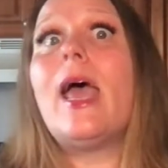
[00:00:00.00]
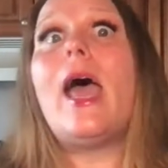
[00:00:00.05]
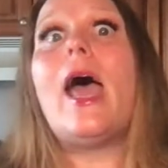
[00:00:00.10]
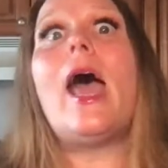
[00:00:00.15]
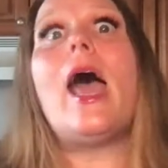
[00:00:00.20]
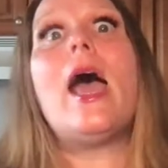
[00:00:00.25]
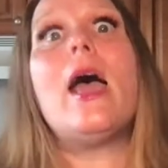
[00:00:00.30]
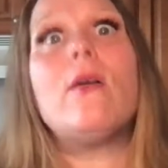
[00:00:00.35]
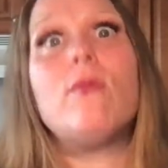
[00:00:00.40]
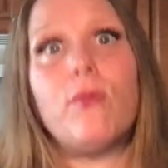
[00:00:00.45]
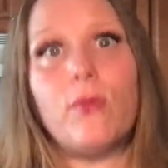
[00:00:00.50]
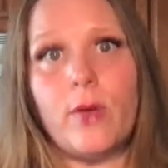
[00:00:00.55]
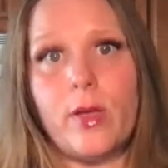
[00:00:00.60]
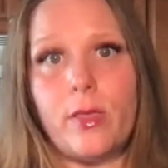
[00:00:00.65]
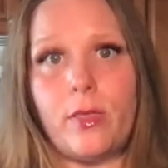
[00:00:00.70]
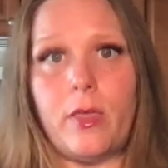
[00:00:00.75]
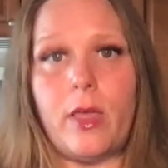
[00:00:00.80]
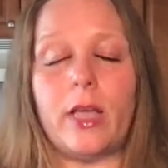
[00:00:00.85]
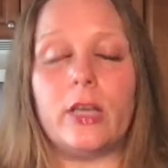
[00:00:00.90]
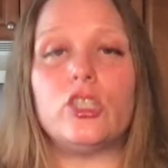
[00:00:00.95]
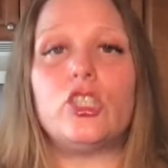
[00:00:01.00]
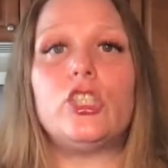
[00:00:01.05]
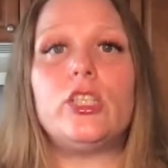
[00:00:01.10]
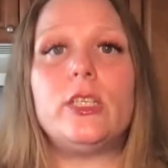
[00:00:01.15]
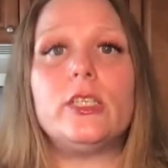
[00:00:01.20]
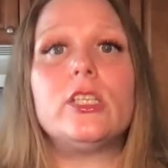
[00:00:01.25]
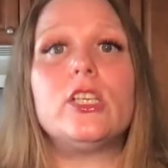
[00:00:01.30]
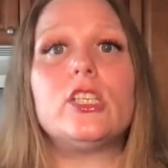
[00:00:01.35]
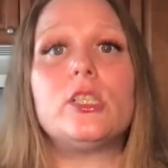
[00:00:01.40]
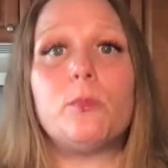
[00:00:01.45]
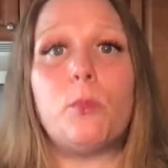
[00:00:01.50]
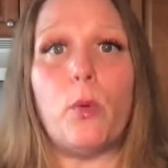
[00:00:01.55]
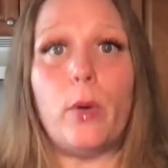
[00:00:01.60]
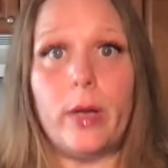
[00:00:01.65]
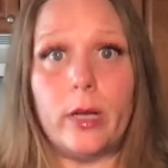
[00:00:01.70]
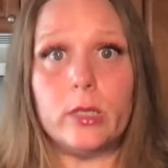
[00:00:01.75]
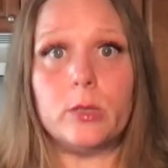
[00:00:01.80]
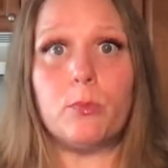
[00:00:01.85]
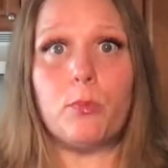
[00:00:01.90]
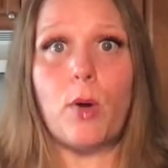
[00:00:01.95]
everything. She's a
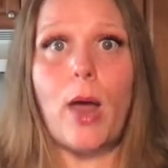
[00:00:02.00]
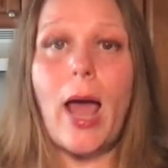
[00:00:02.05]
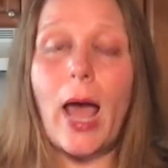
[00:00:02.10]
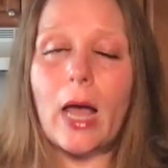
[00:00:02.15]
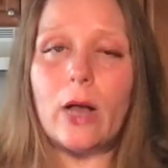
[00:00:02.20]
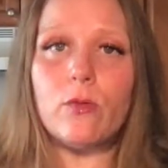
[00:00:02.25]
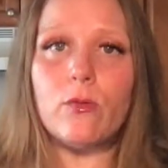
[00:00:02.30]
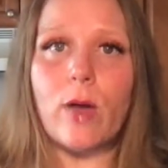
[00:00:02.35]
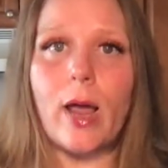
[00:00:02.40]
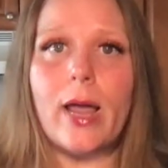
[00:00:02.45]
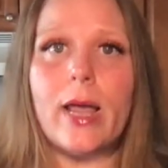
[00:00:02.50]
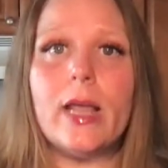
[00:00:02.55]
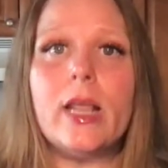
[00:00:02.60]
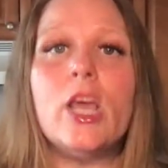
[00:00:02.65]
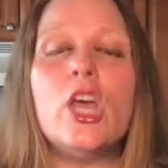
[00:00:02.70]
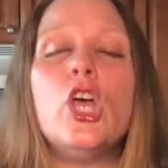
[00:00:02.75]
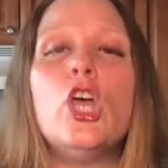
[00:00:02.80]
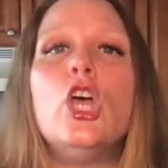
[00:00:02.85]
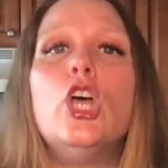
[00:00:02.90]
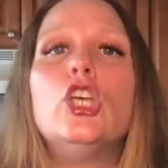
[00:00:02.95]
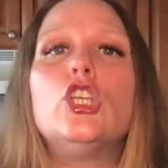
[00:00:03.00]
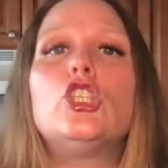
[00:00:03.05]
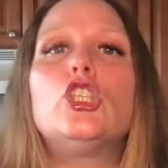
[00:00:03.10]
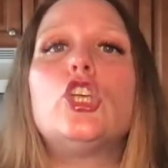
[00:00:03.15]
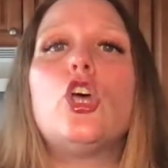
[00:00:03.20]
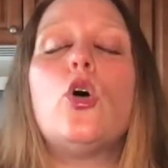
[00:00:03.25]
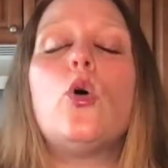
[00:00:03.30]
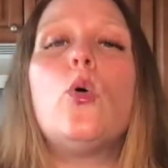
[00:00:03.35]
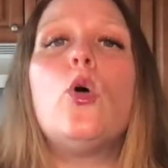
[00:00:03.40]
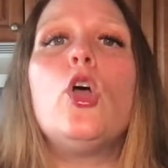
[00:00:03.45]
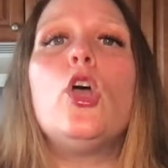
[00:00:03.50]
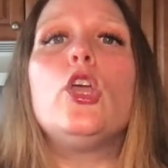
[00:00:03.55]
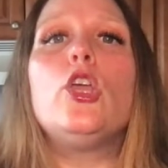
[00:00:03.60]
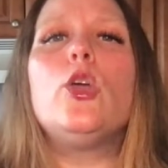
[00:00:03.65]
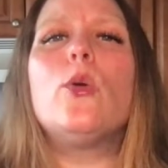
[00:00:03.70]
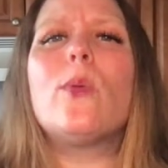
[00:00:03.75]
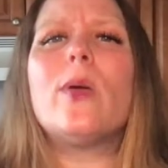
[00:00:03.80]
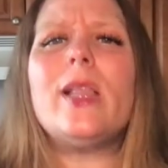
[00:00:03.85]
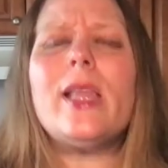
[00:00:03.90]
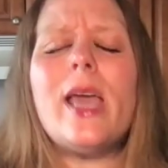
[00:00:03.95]
spoiled brat, right? So
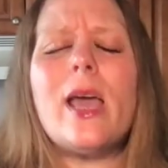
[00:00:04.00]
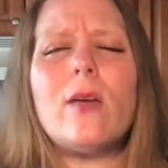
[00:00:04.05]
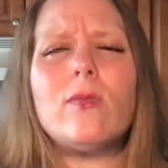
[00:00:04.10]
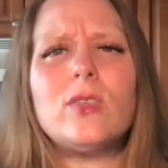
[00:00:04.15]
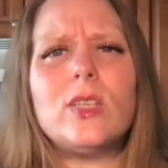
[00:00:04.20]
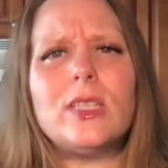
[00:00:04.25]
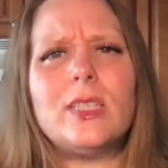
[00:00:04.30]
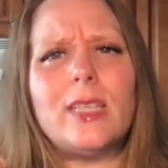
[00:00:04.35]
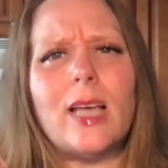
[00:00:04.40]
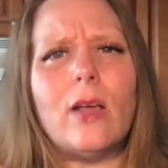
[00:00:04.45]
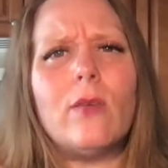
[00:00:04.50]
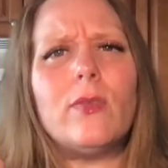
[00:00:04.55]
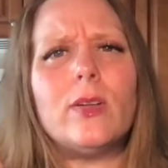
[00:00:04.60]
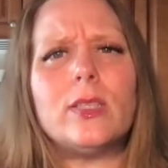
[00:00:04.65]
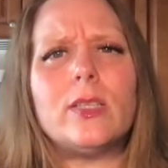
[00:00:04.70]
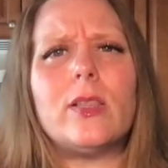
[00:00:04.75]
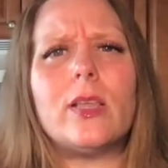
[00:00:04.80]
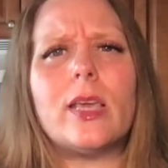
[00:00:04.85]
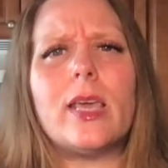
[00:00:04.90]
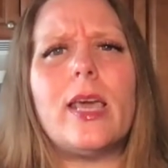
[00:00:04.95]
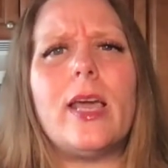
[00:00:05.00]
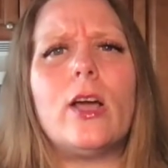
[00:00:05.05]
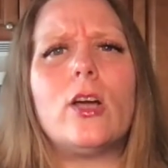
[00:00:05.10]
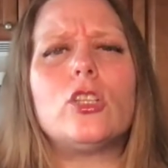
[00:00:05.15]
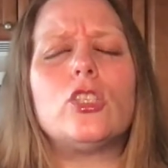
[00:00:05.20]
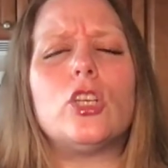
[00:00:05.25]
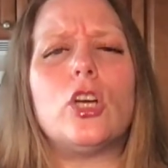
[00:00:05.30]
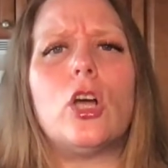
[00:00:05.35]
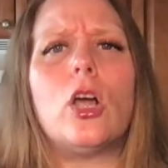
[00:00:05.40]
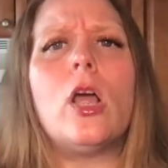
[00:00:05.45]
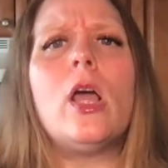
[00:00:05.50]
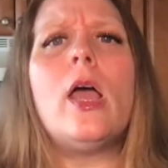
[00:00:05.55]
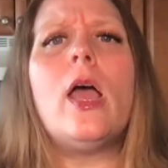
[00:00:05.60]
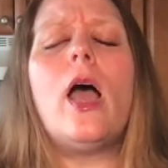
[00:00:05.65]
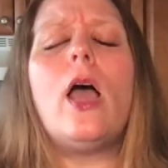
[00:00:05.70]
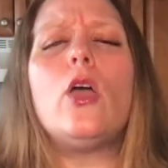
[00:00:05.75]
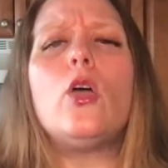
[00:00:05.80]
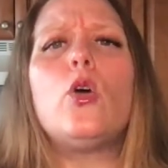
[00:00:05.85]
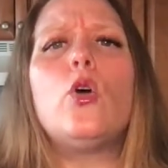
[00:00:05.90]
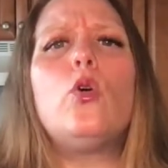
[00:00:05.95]
you really have to delve into the character.
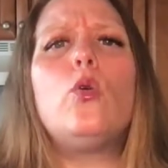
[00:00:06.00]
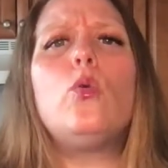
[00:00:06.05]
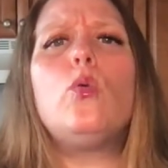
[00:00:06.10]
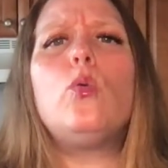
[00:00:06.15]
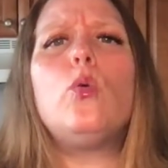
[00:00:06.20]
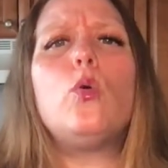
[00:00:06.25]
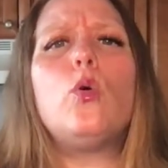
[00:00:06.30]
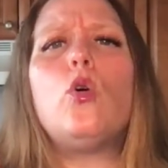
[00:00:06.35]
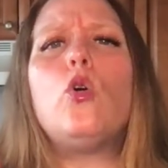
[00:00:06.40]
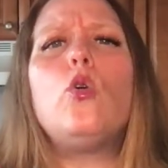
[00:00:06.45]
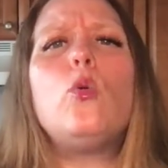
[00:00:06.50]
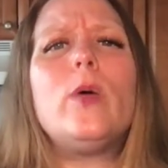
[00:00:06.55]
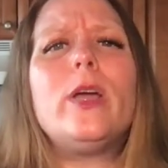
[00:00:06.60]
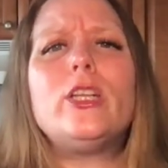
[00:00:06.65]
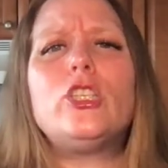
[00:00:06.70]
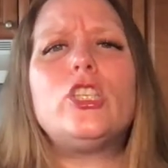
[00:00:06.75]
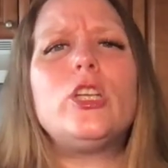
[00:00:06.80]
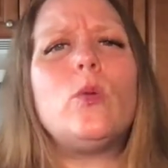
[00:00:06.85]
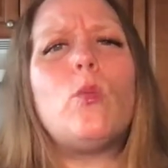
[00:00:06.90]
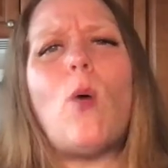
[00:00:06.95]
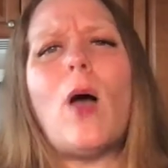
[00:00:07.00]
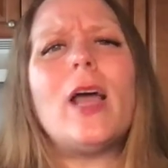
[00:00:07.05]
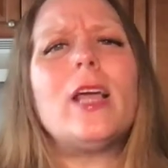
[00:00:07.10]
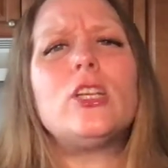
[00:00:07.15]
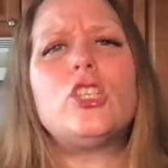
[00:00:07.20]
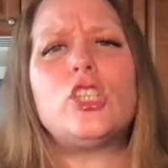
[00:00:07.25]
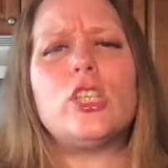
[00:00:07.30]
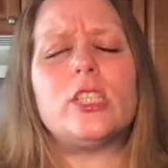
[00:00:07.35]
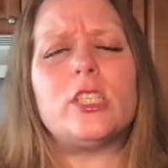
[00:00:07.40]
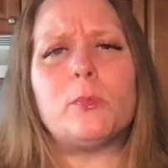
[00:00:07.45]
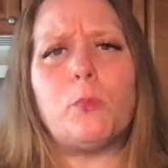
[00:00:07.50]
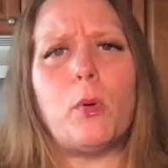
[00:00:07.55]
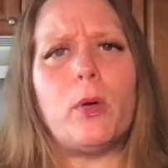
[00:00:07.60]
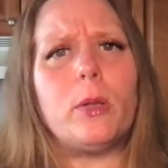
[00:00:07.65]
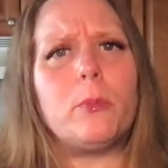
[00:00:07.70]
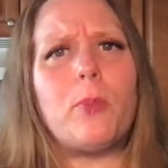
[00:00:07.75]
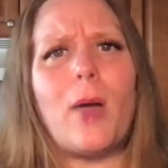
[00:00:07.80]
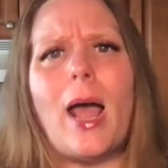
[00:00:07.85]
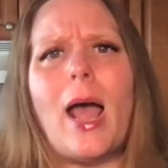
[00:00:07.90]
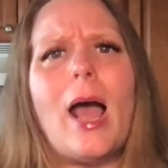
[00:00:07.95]
Who is she? Why is she a
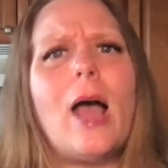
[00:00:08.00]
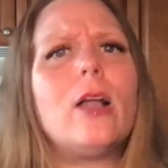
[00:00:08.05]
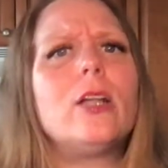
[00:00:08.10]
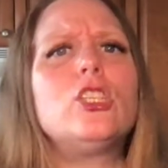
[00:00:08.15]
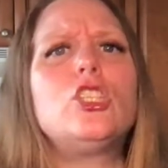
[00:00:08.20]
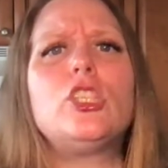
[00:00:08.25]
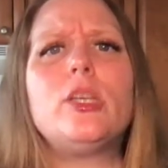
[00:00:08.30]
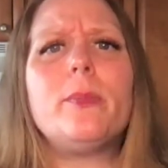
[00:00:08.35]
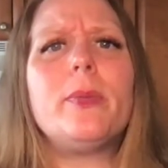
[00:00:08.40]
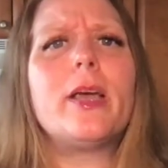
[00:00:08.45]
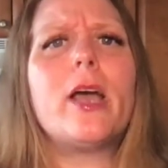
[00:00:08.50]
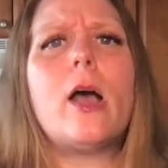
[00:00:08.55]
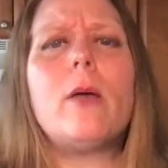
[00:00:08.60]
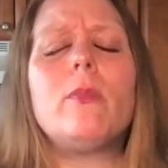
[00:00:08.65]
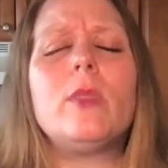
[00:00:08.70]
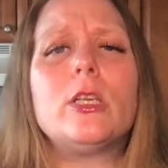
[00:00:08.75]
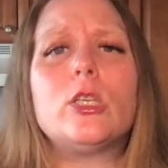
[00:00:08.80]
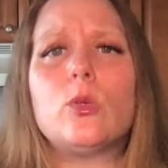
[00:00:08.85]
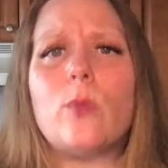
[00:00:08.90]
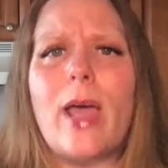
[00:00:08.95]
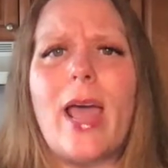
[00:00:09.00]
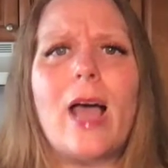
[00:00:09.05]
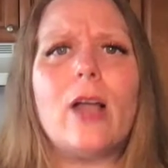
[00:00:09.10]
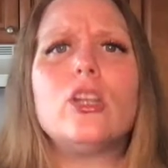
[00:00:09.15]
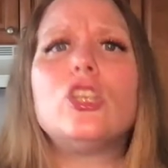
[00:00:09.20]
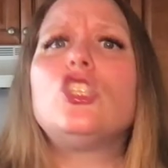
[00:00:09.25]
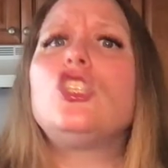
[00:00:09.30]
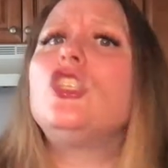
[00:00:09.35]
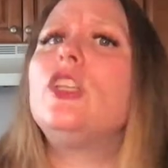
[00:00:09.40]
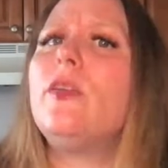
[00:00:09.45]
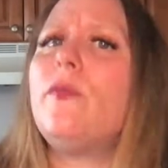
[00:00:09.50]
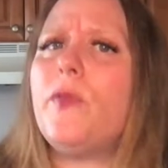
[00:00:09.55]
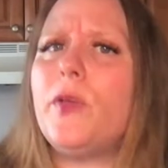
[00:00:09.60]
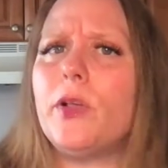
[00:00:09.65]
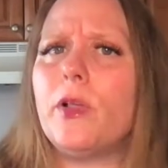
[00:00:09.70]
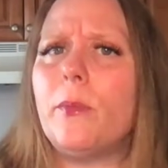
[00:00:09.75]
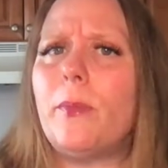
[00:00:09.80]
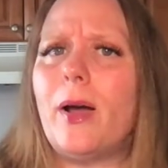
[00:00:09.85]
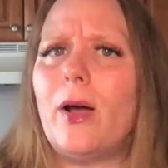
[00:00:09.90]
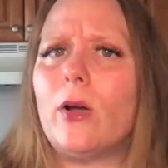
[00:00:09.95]
spoiled brat? How did she become this way? How does she feel
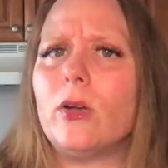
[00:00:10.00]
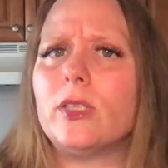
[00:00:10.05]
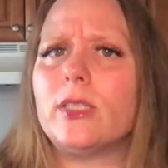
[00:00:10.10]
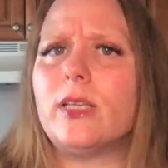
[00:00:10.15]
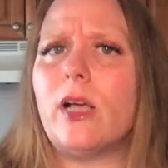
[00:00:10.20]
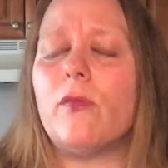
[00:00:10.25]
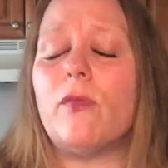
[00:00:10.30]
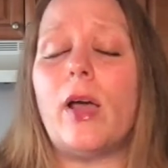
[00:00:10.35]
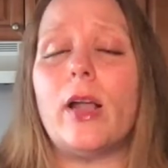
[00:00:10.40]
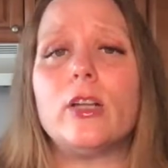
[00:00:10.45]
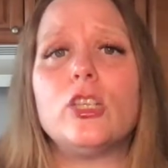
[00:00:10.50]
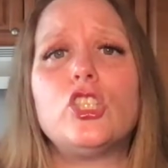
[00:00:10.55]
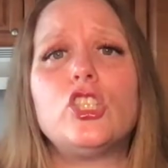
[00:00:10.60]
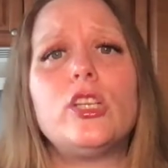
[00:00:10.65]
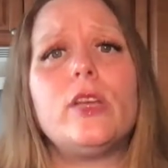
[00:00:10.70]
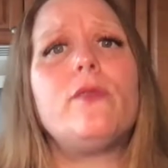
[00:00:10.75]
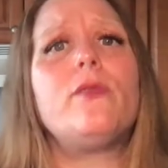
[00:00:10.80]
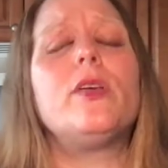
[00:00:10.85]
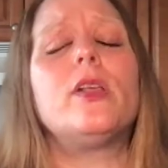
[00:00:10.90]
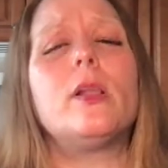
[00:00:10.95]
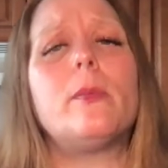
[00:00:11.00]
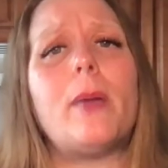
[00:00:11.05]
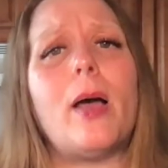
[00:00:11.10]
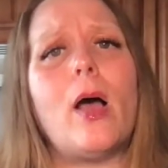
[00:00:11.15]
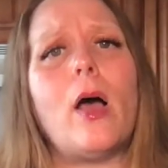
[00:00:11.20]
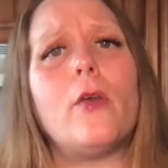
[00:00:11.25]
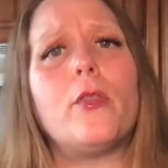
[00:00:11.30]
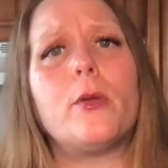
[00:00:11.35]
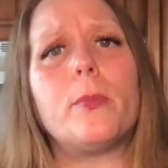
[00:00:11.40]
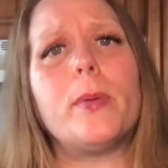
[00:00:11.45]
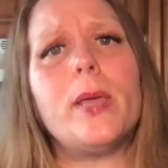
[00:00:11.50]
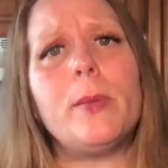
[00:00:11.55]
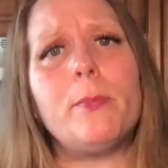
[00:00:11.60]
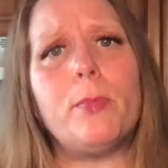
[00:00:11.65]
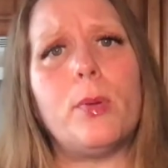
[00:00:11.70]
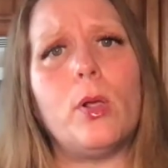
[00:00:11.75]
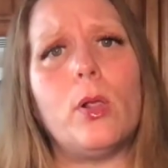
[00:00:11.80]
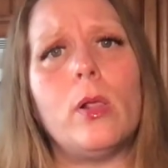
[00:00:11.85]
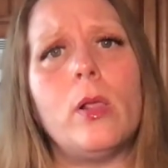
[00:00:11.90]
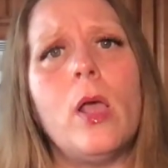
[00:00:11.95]
about herself? How does she feel about other
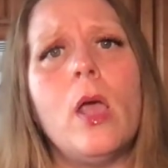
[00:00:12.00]
people?